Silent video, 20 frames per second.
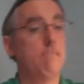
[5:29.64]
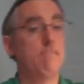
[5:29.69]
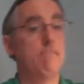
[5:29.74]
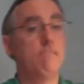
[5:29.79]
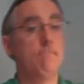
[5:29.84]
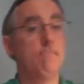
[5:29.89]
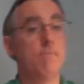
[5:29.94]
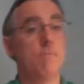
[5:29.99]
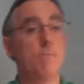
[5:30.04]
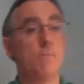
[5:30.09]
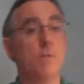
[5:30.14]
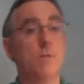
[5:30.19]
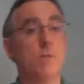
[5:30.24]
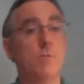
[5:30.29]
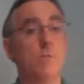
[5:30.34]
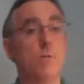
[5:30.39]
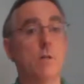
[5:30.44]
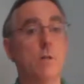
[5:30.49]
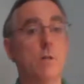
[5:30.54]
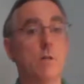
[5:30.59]
you
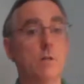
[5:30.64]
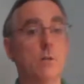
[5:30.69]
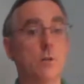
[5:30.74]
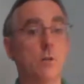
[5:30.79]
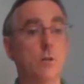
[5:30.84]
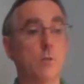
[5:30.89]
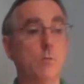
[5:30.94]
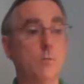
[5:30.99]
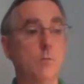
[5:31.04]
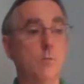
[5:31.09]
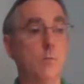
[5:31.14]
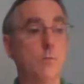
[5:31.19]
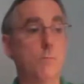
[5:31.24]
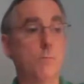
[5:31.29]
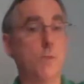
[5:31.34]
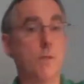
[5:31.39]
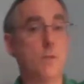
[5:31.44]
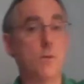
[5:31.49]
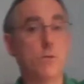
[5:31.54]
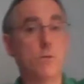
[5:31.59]
also would be
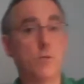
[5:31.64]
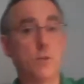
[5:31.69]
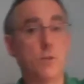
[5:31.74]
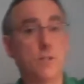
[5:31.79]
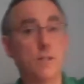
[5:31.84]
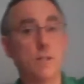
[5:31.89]
using